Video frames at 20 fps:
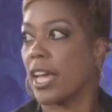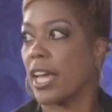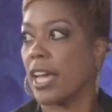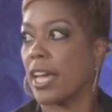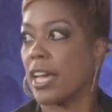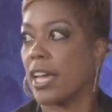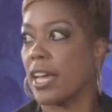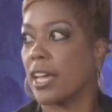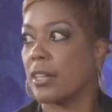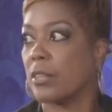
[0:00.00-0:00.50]

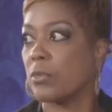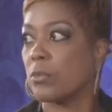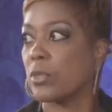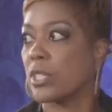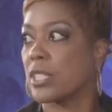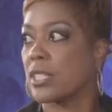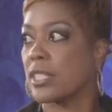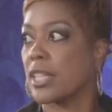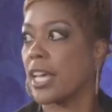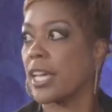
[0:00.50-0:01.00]
and
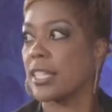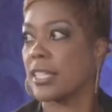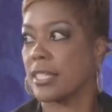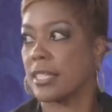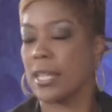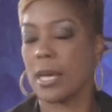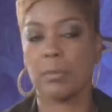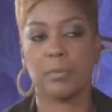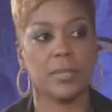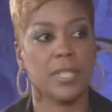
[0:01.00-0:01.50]
was
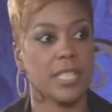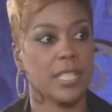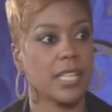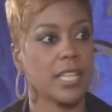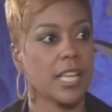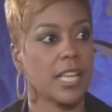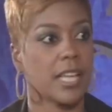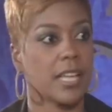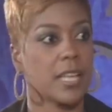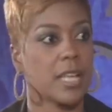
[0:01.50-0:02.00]
accepted
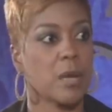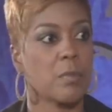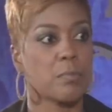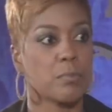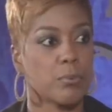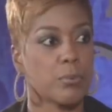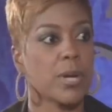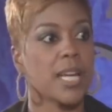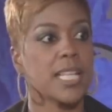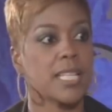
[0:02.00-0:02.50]
and
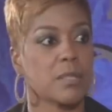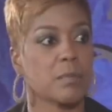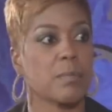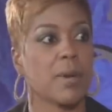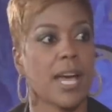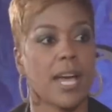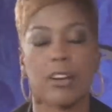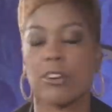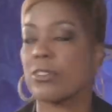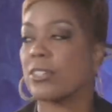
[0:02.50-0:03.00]
embraced
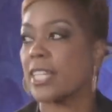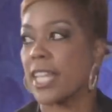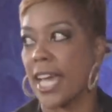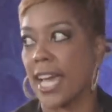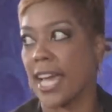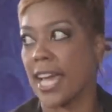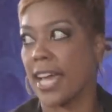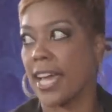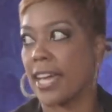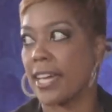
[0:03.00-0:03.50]
by her
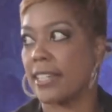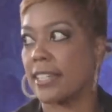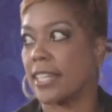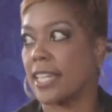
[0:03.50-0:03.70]
dad.